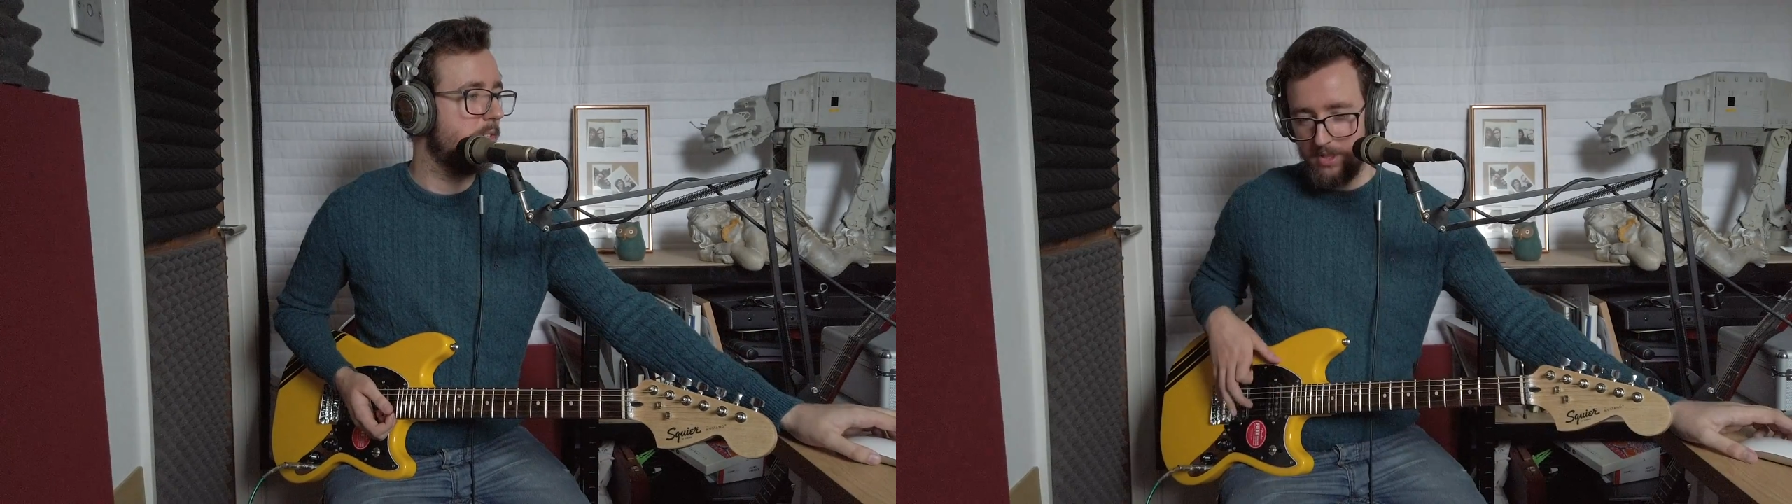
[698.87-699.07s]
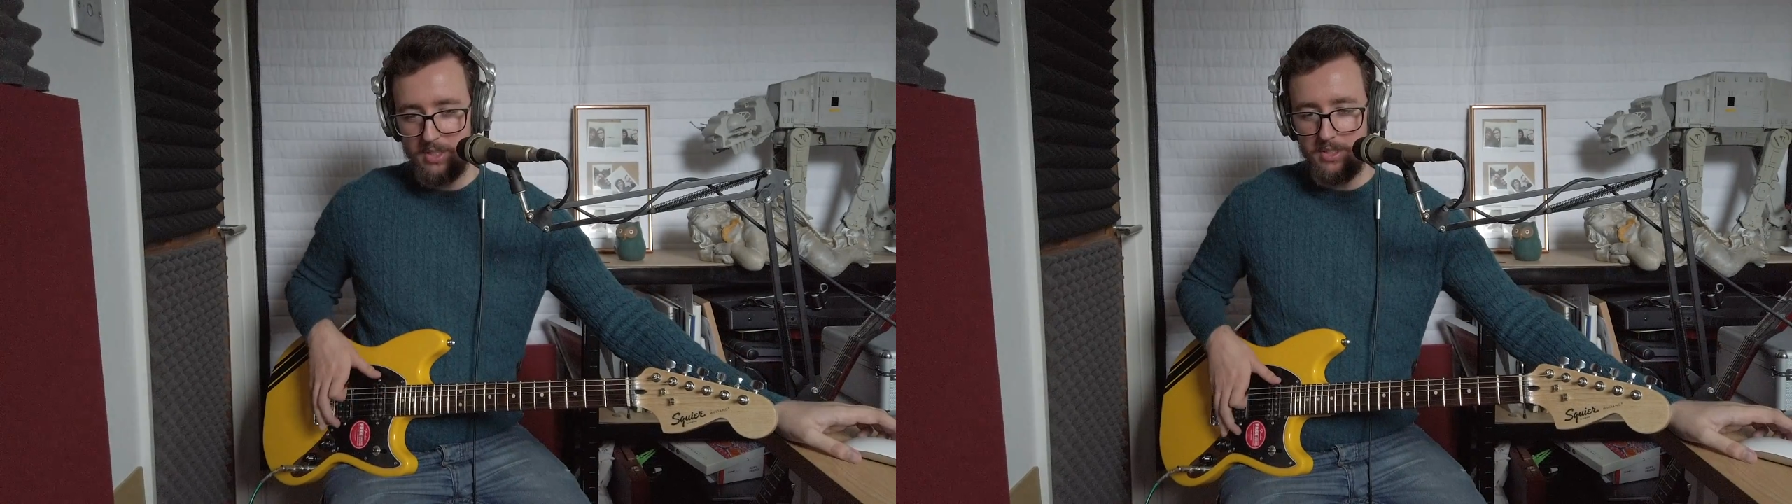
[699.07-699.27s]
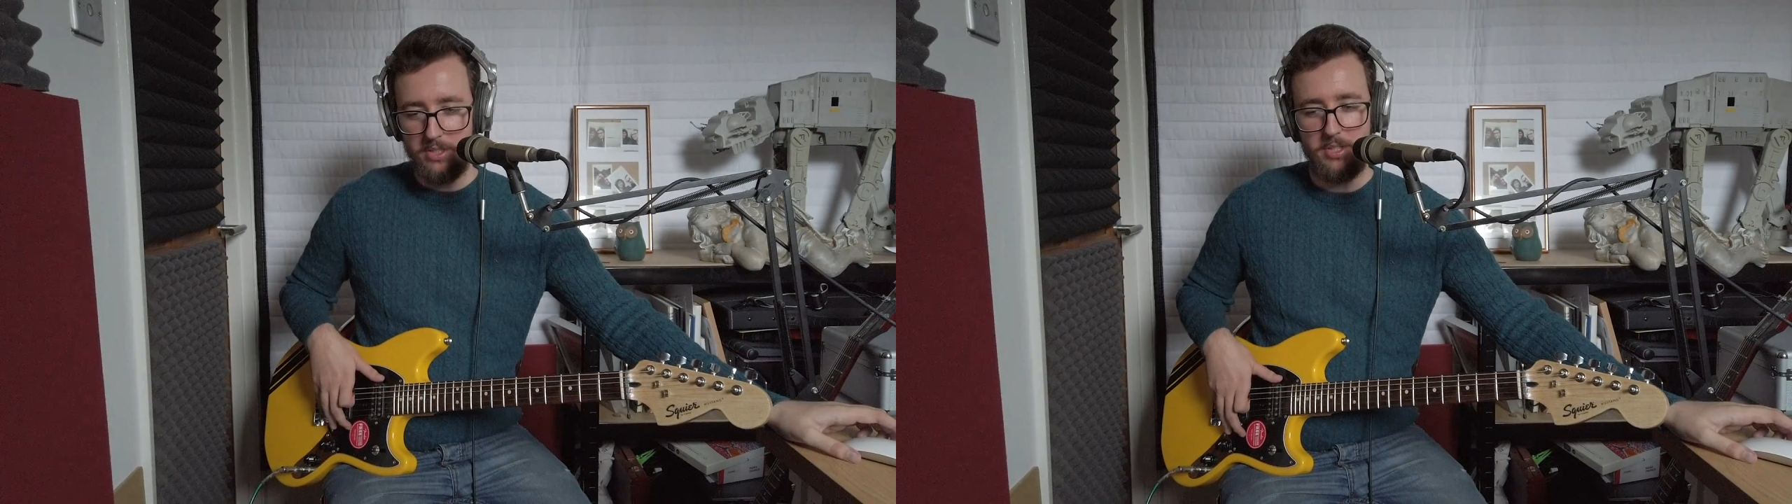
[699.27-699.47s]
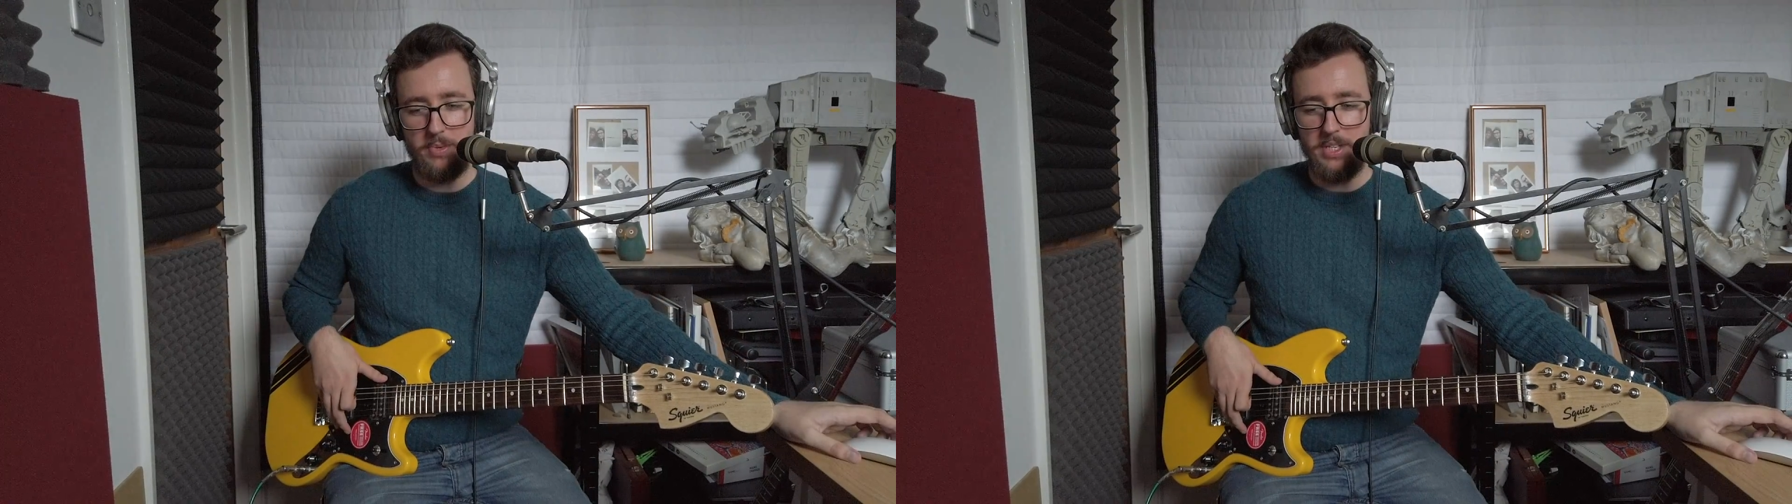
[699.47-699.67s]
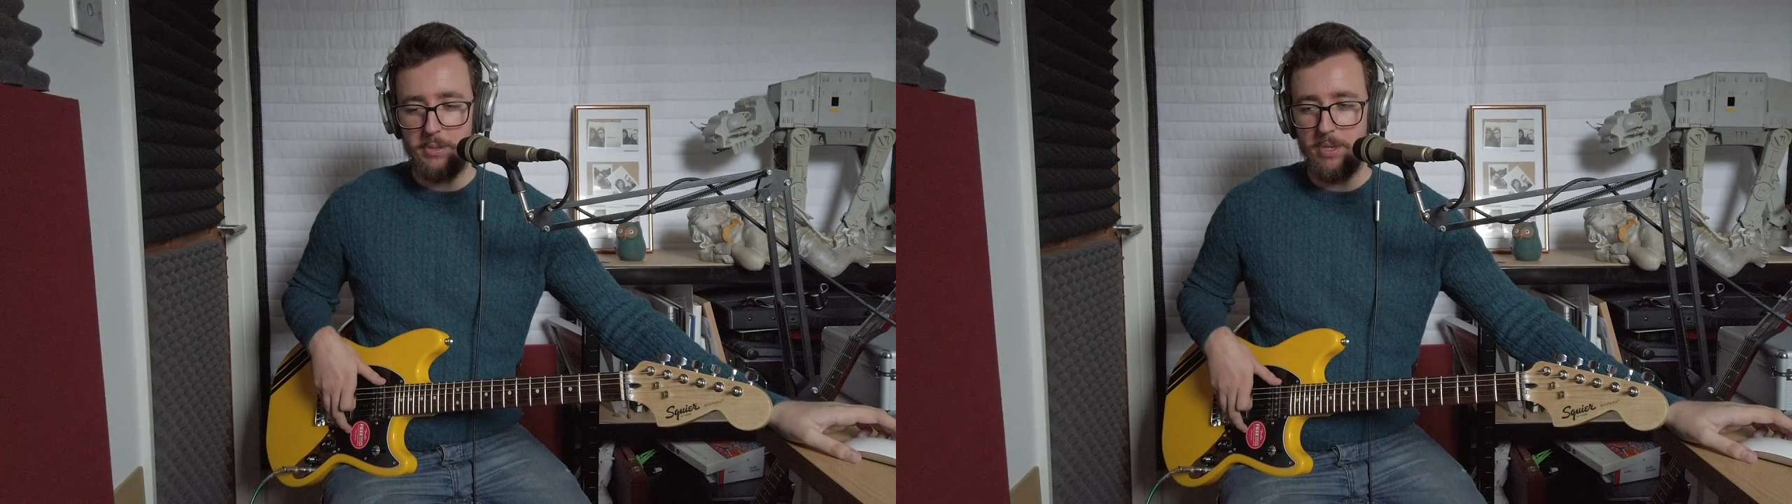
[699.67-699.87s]
Like, it's just the
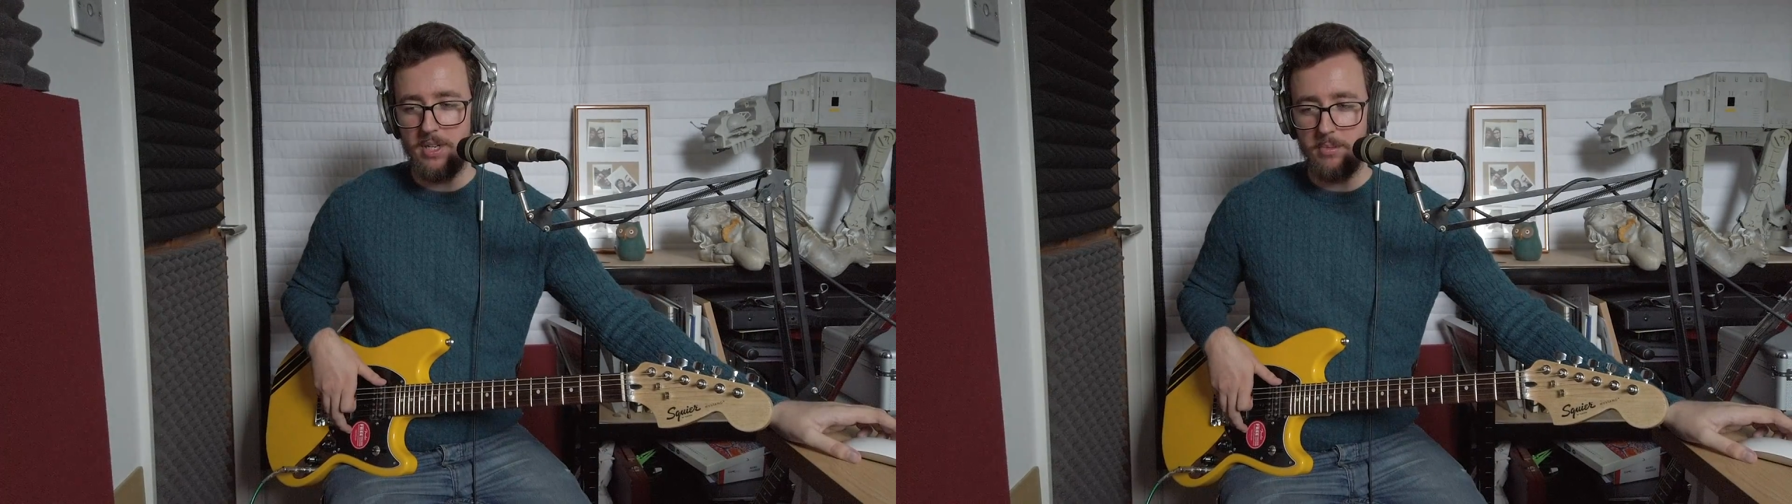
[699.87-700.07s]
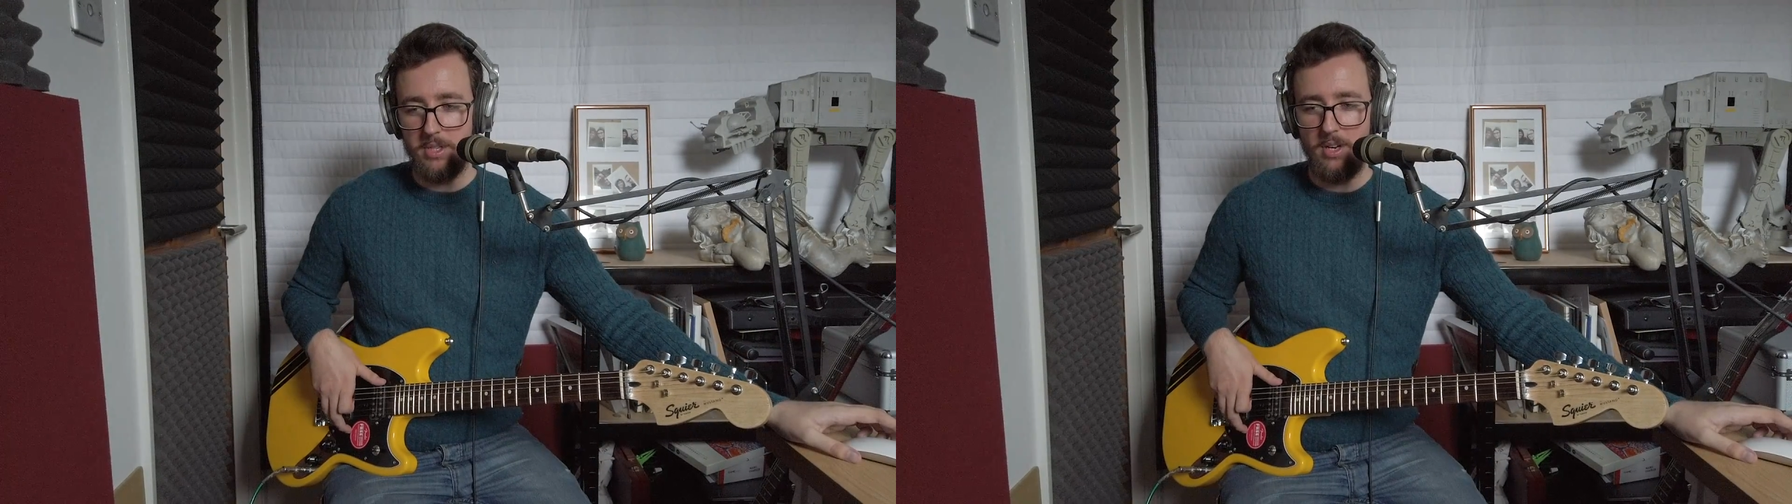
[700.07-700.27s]
way these pickups